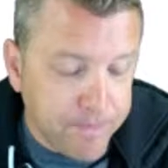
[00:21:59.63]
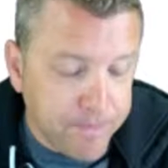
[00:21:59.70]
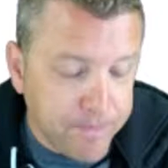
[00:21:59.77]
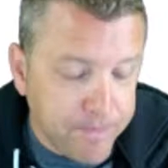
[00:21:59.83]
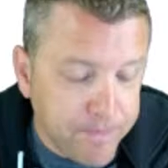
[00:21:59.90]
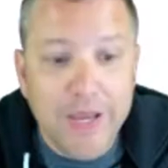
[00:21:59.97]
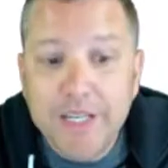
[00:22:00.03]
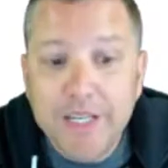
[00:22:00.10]

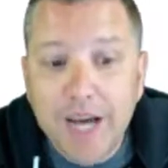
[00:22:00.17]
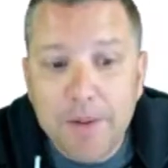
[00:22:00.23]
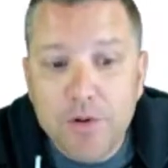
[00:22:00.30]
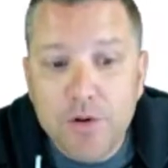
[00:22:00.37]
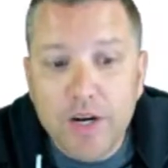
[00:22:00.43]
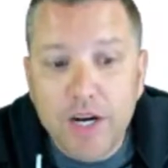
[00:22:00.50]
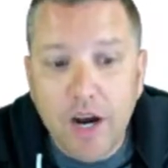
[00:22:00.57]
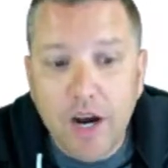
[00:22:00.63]
Mean time to
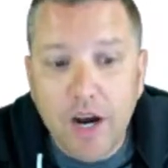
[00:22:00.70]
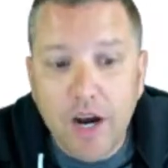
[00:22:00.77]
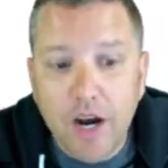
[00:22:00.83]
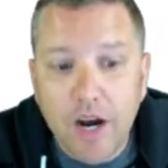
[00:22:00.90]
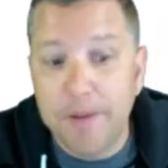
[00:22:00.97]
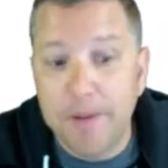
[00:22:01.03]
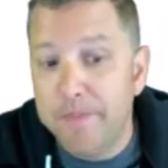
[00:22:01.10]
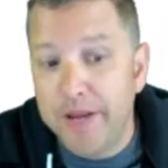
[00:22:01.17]
recovery
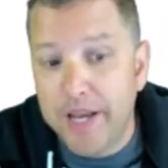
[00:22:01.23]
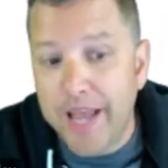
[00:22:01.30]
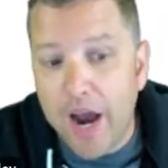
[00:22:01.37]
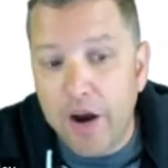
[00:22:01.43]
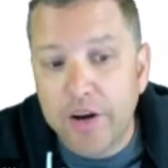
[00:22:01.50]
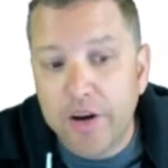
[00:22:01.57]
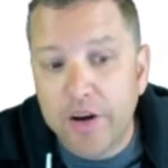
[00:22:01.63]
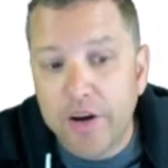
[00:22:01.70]
can be
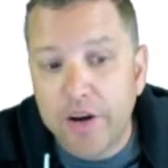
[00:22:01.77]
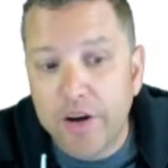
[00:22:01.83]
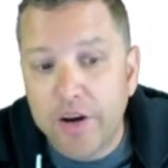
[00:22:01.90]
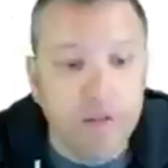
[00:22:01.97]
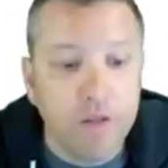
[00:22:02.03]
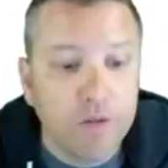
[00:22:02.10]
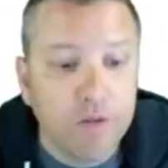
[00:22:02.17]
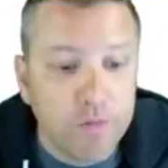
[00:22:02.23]
calculated
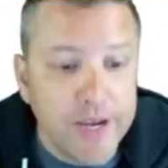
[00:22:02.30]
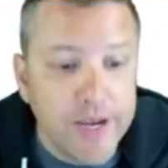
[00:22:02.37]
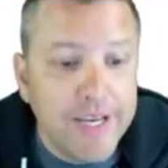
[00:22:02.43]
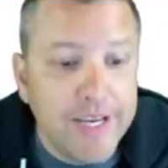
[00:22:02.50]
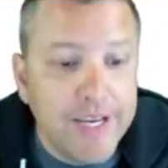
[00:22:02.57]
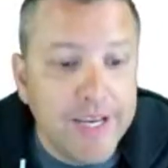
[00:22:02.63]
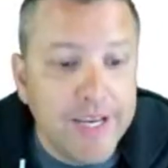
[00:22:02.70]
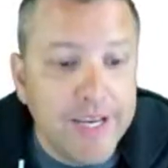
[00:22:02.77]
in 3
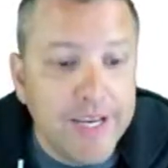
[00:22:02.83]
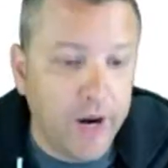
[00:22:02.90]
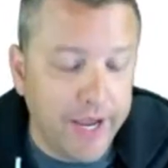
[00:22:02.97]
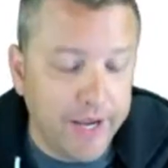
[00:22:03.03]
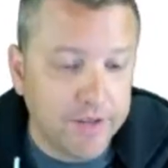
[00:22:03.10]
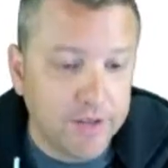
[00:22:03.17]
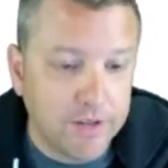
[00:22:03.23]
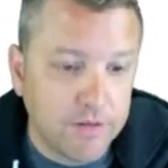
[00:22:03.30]
different
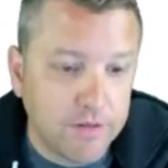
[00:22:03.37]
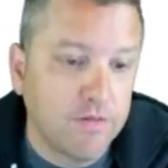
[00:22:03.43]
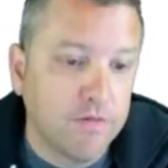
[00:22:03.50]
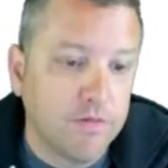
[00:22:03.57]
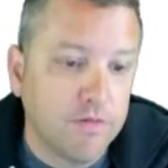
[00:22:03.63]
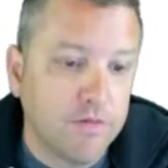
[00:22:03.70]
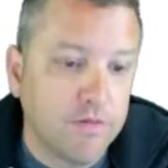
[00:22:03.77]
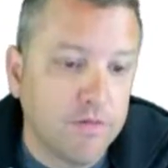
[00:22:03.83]
ways.
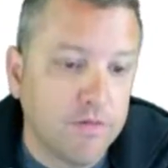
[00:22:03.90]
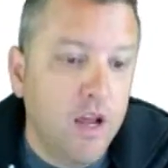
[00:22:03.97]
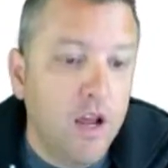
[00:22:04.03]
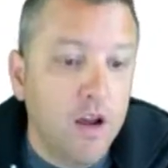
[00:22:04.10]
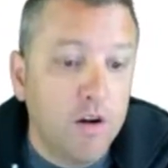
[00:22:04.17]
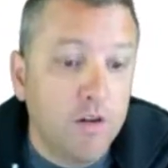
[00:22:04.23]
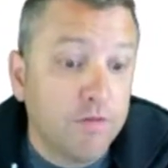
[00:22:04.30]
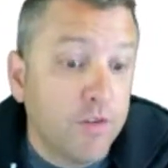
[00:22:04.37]

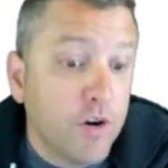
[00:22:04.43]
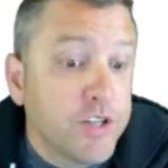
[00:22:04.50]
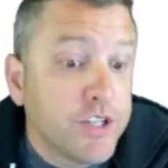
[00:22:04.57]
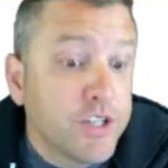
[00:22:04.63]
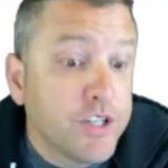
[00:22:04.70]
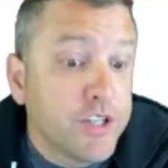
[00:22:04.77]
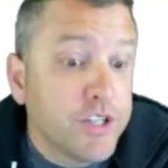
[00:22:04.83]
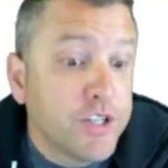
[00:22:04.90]

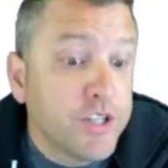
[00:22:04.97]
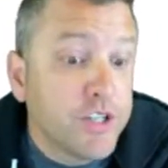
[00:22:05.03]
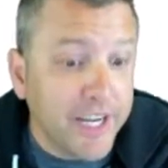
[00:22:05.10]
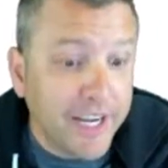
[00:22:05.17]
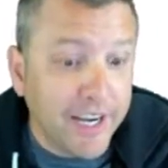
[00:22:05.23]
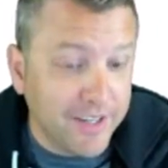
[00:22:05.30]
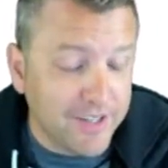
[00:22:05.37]
First is your ticketing